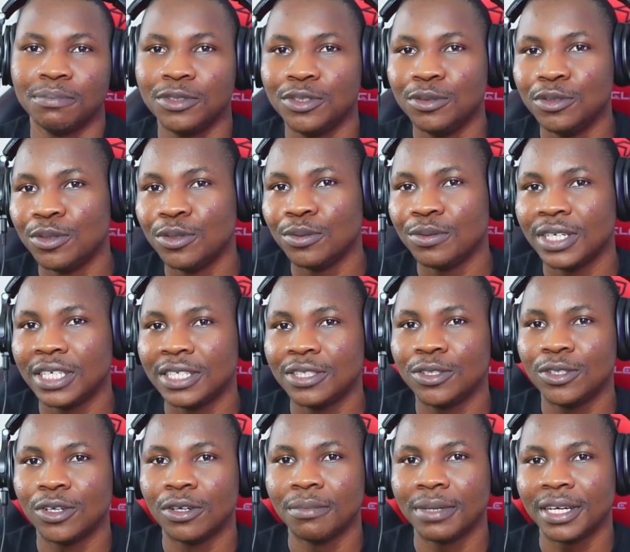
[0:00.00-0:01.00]
doing
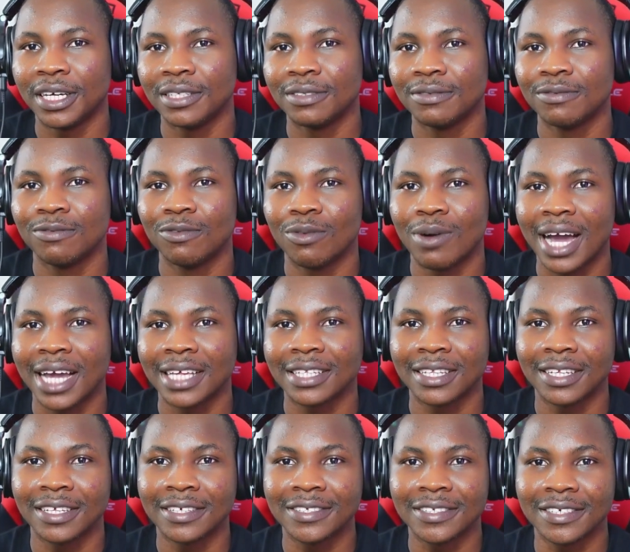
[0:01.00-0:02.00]
domain
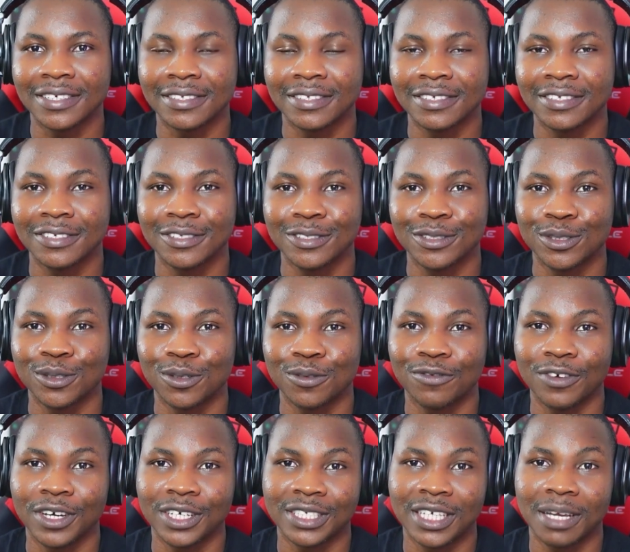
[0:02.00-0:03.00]
whitelisting. So
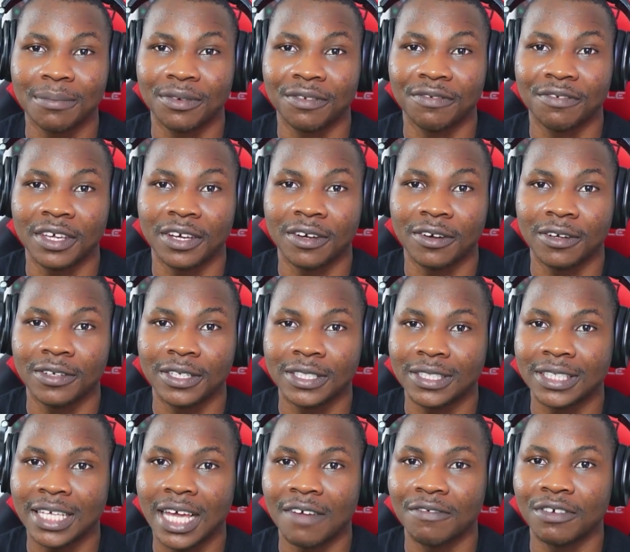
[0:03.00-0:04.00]
for example, if you're
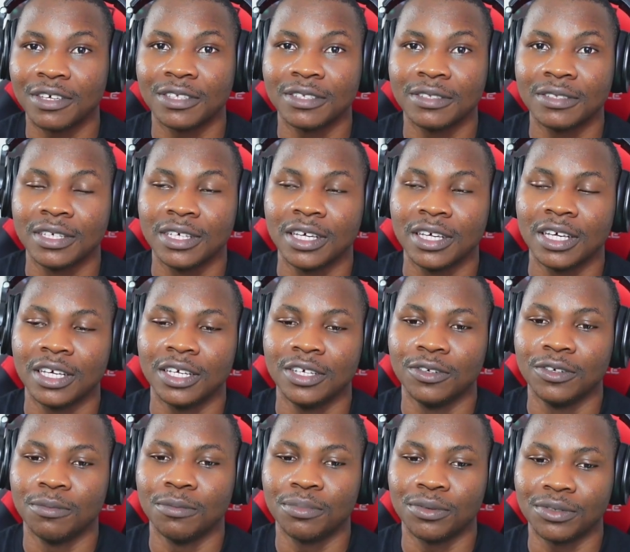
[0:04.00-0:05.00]
serving
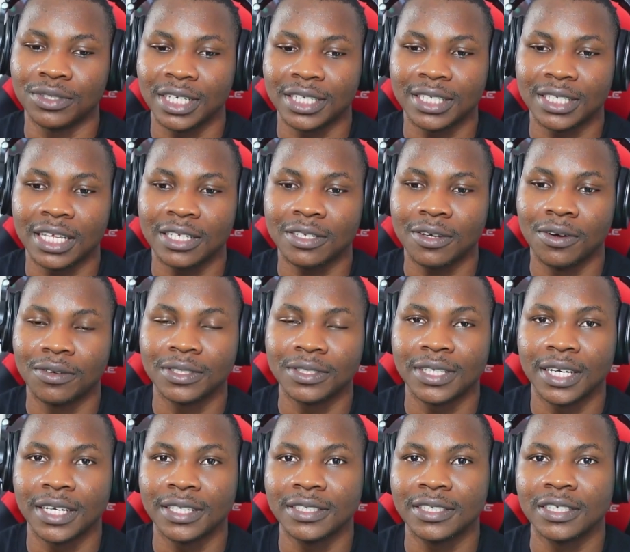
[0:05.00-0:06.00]
protected
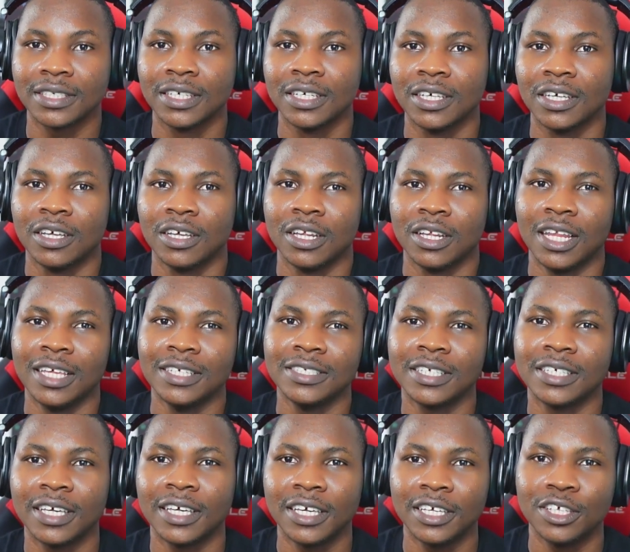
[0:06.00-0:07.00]
content, let's
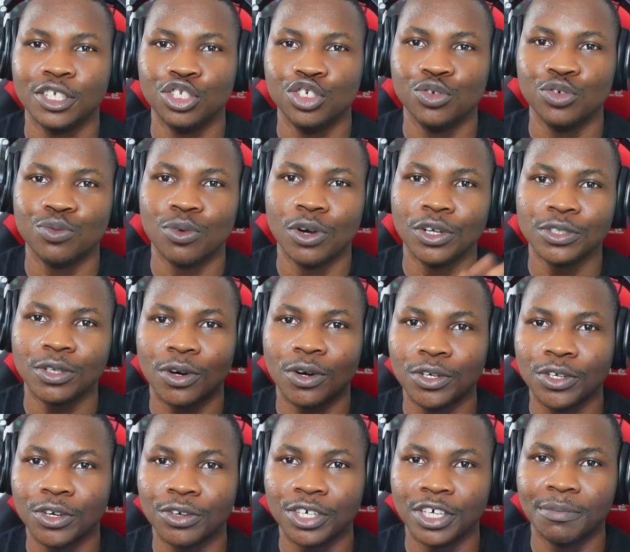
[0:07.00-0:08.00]
say you want all
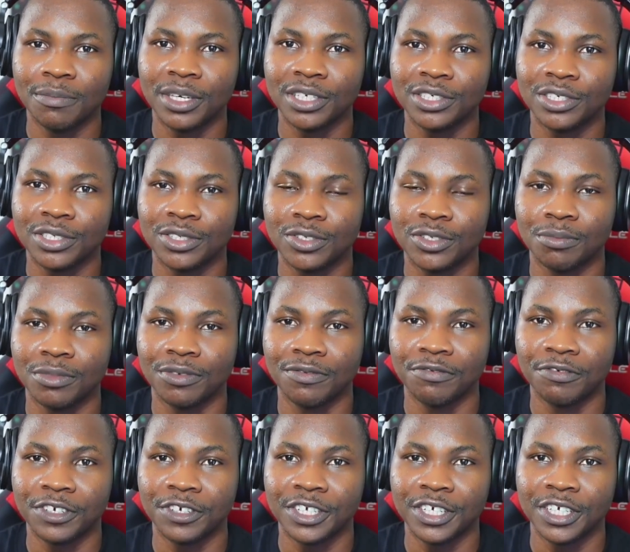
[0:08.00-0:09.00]
your images to be
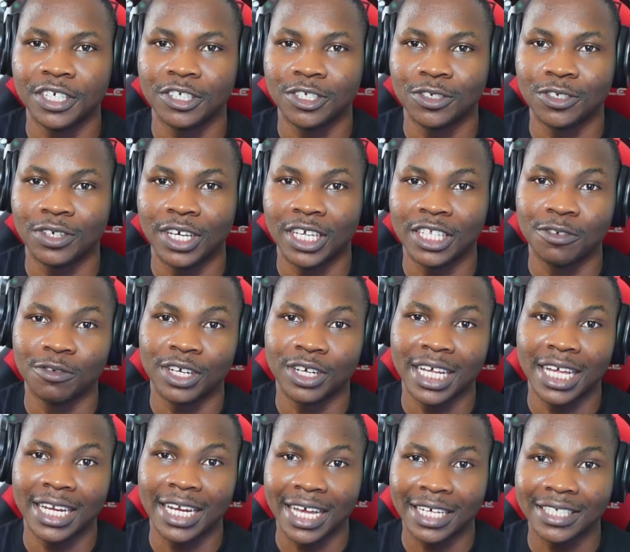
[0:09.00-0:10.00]
free so anyone
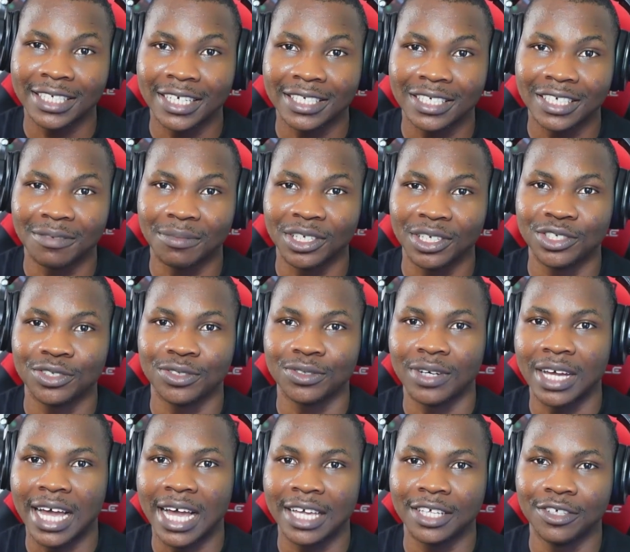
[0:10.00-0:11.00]
can access image, so
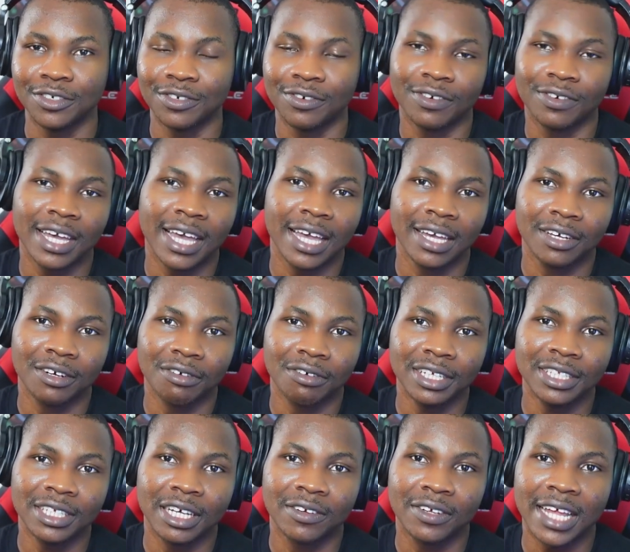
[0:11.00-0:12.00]
you could
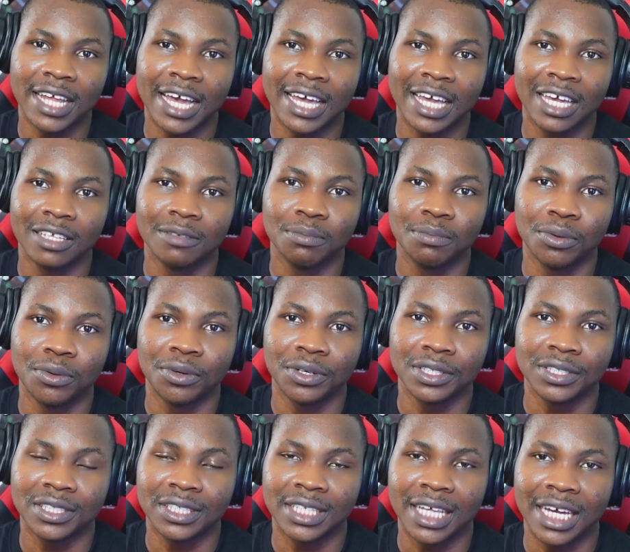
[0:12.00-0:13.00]
create another
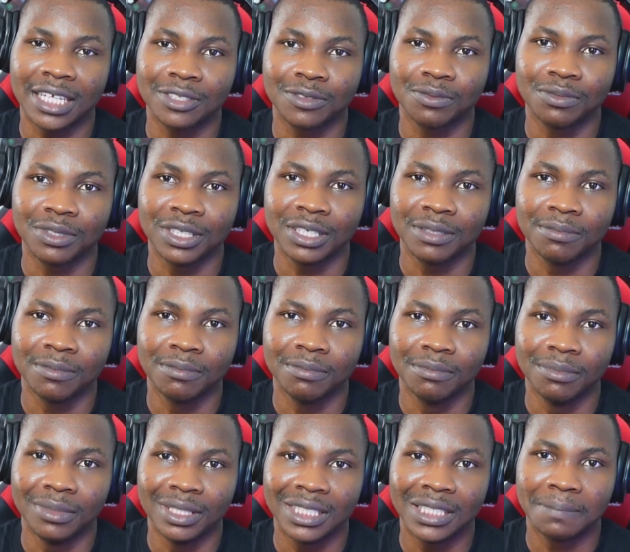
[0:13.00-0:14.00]
endpoint that will
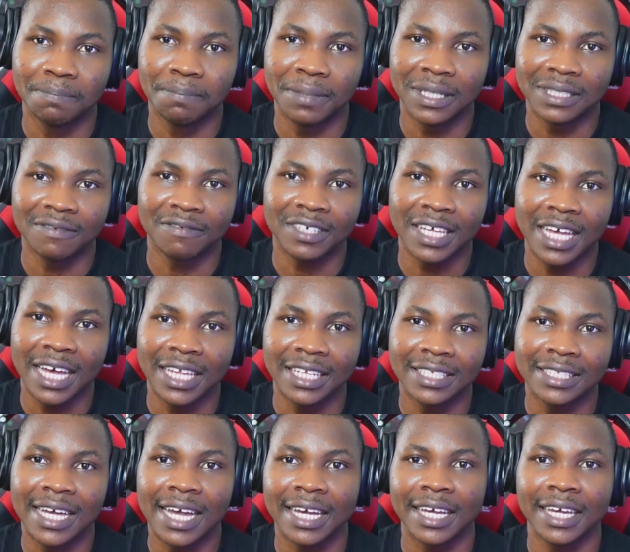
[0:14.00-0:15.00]
be specifically
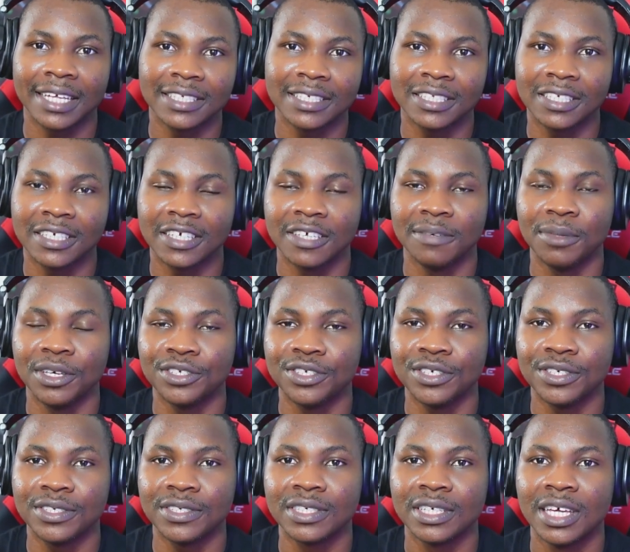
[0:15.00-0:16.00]
targeting
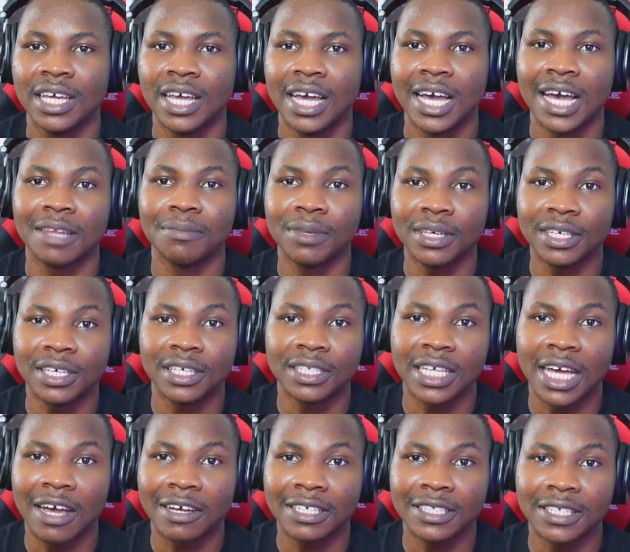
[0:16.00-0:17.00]
images and make it
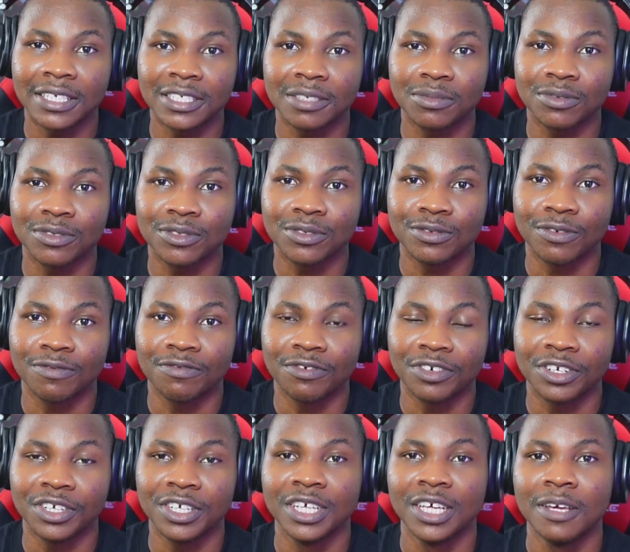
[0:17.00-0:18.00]
accessible for
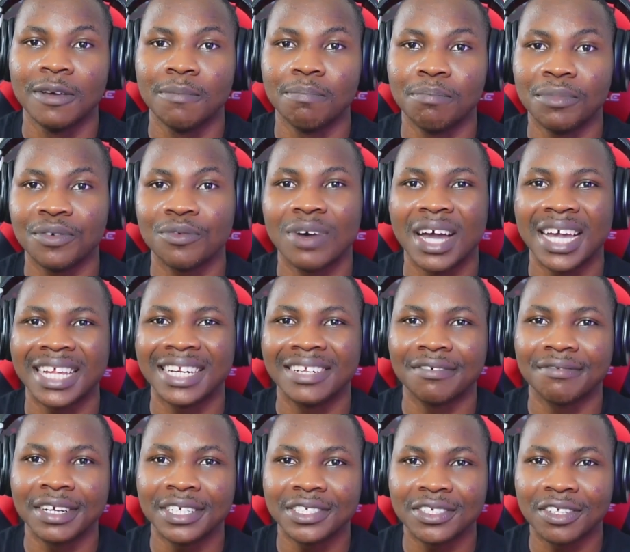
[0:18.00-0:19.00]
free. Meanwhile, the
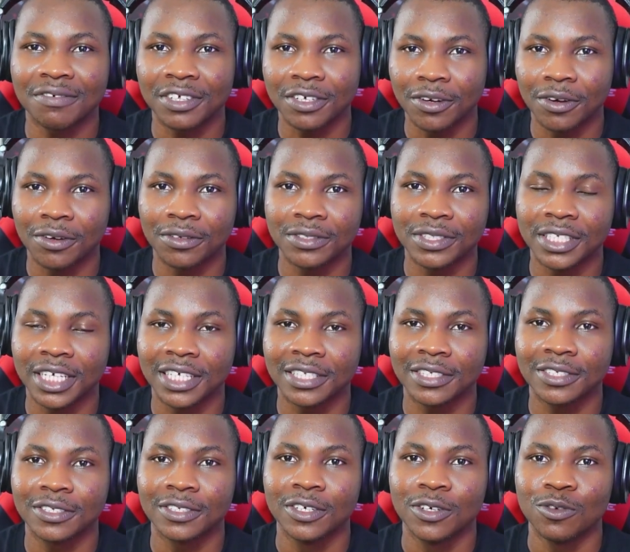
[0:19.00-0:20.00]
rest of the
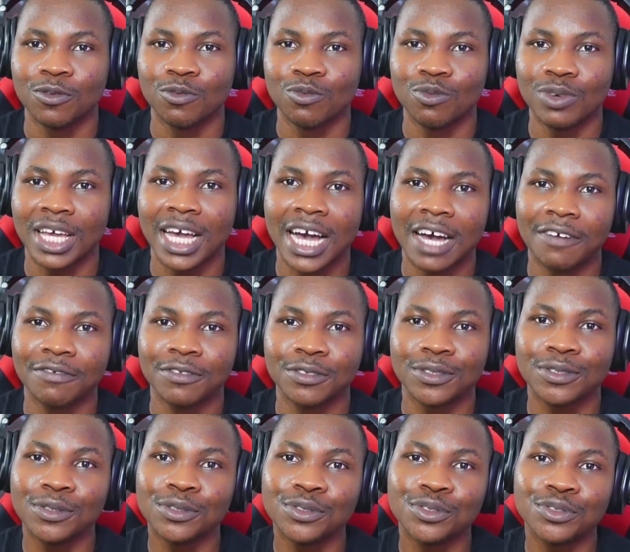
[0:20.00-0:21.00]
content, we have to
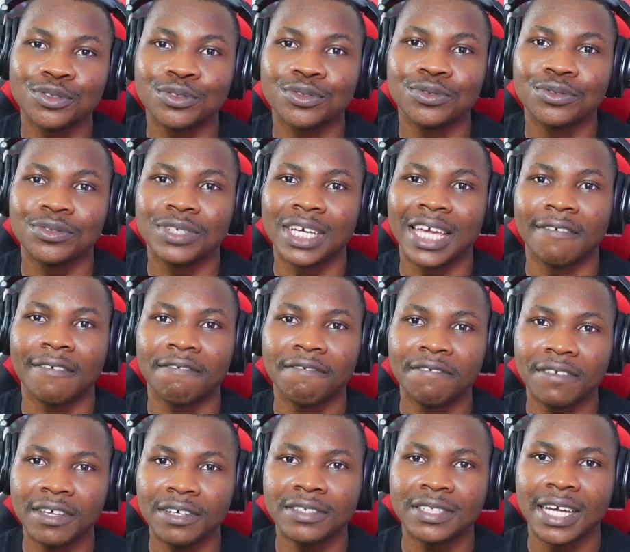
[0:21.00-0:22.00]
go through a
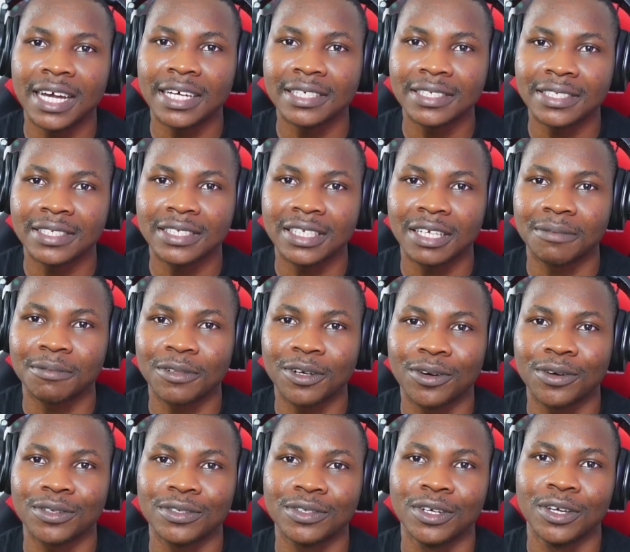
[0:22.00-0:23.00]
filter system
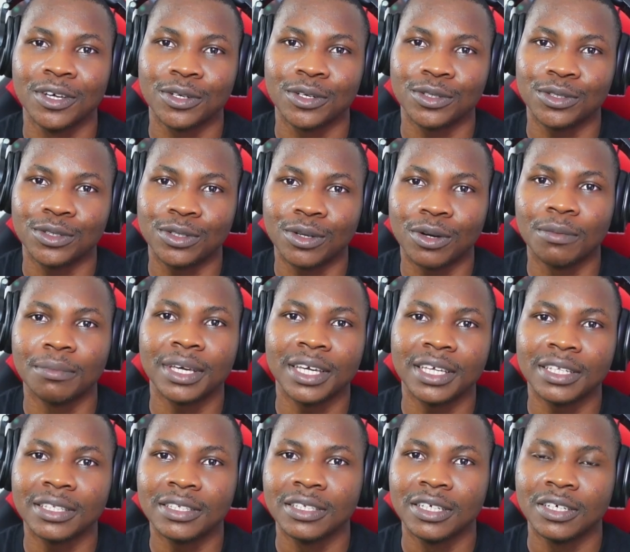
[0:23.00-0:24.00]
called
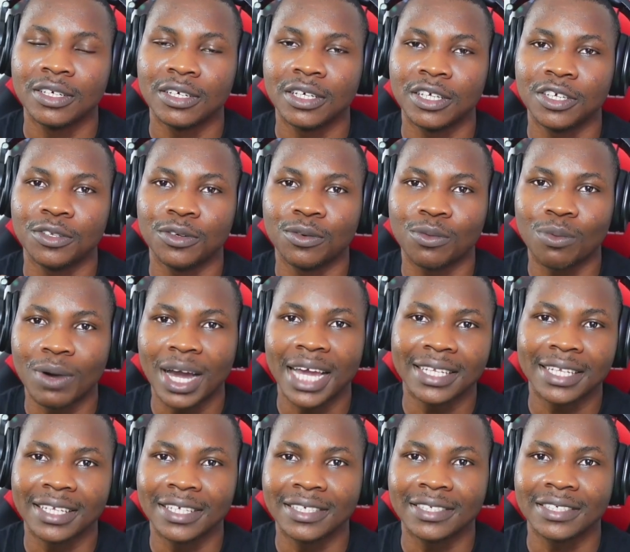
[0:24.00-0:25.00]
domain
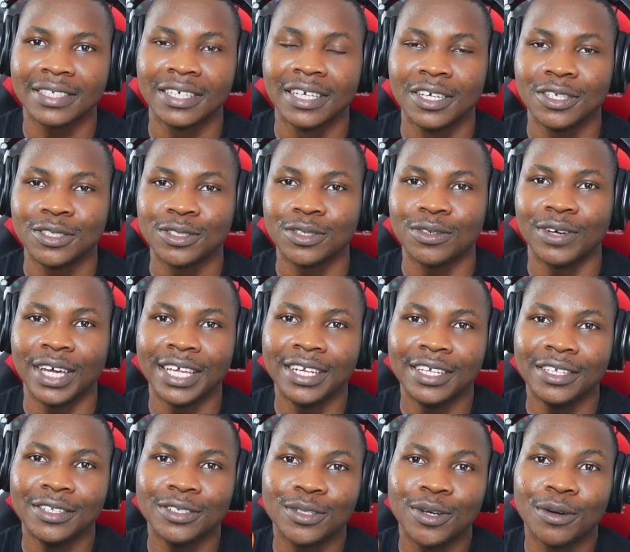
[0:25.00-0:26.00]
whitelist. So any
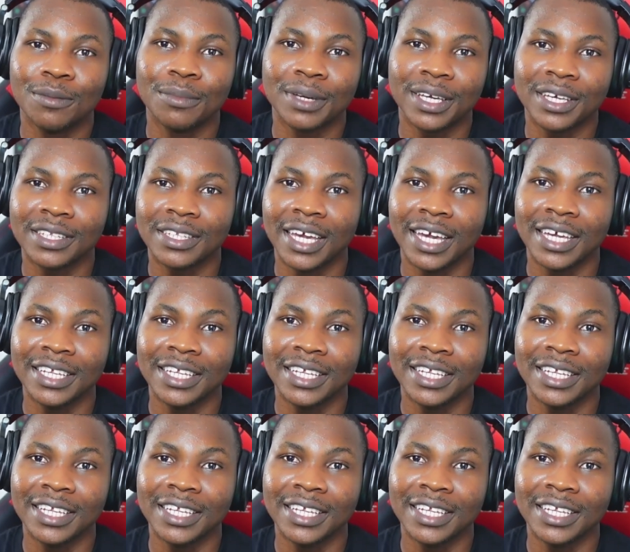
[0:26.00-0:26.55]
domain